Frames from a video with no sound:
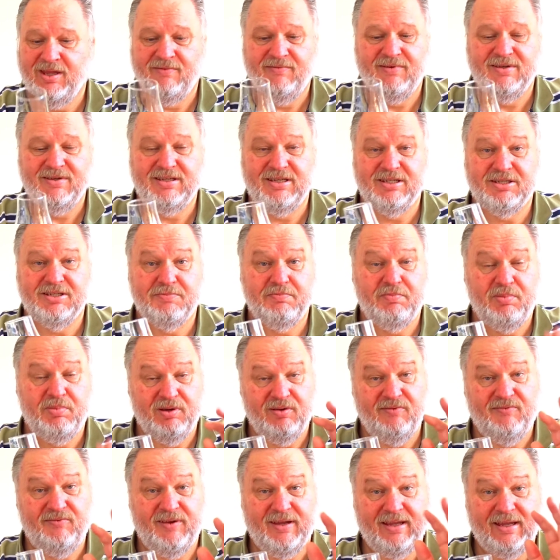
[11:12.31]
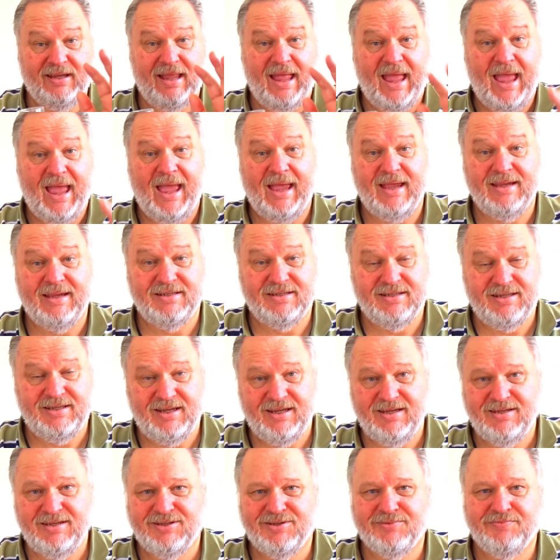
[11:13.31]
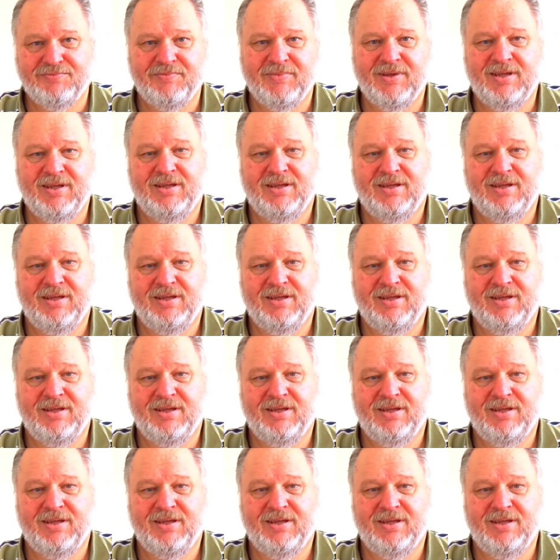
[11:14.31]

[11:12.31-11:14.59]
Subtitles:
This is perfect as it is.